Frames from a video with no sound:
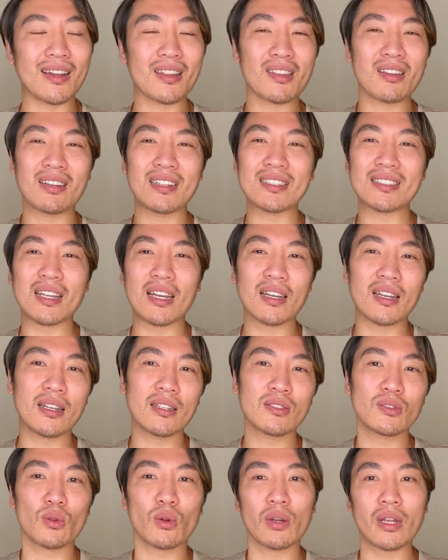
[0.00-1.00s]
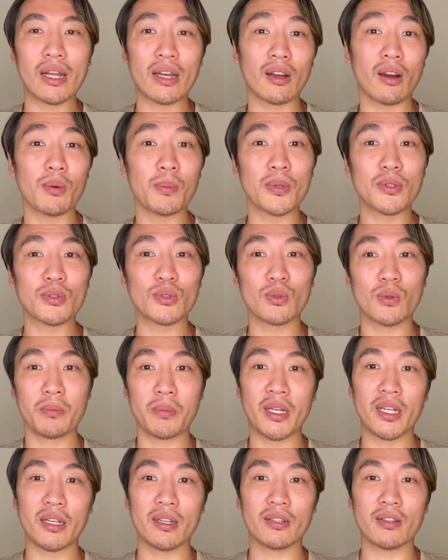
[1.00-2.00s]
30 seconds or like almost to a
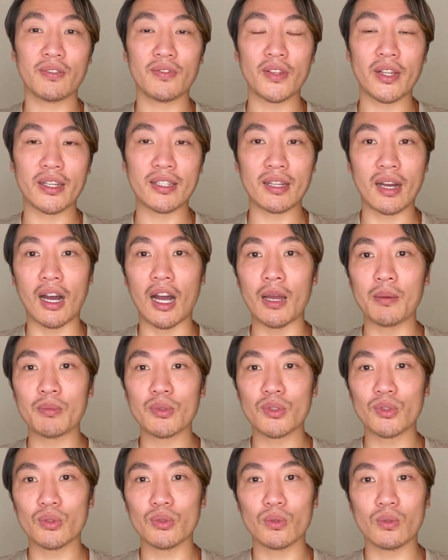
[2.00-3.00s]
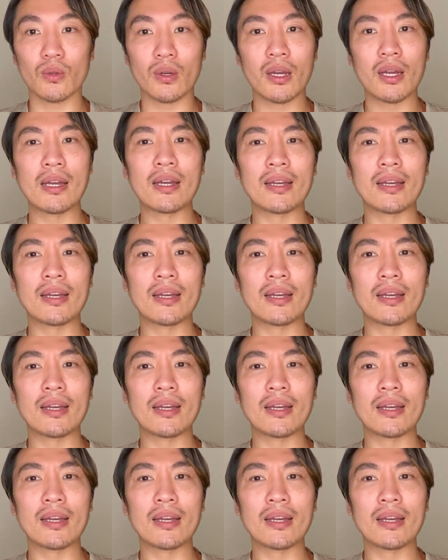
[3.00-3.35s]
minute of like time to